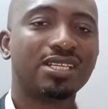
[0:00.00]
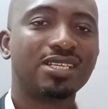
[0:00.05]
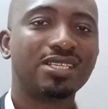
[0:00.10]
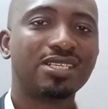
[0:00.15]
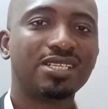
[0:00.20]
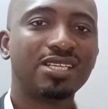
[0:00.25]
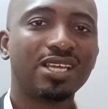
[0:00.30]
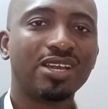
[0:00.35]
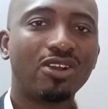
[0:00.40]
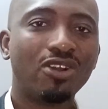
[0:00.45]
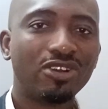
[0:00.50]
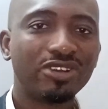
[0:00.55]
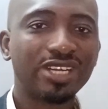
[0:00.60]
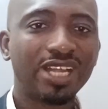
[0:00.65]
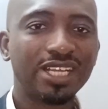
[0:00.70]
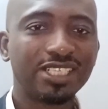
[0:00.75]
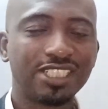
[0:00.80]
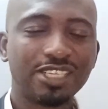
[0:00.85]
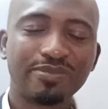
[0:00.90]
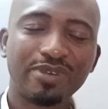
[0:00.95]
the
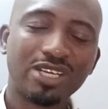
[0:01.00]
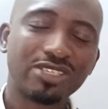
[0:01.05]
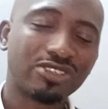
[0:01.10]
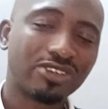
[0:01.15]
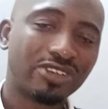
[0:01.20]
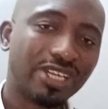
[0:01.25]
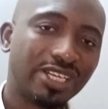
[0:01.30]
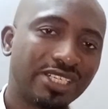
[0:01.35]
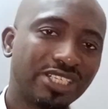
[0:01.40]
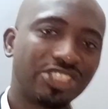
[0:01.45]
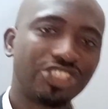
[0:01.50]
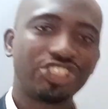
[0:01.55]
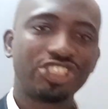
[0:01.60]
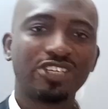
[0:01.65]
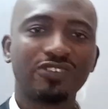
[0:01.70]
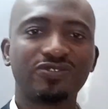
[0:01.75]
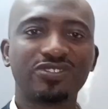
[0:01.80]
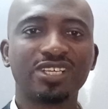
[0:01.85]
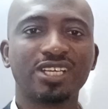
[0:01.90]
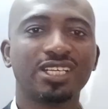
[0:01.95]
ownership has already
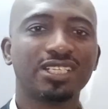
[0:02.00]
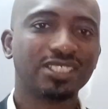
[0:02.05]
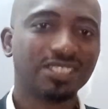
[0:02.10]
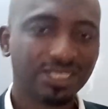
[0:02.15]
shifted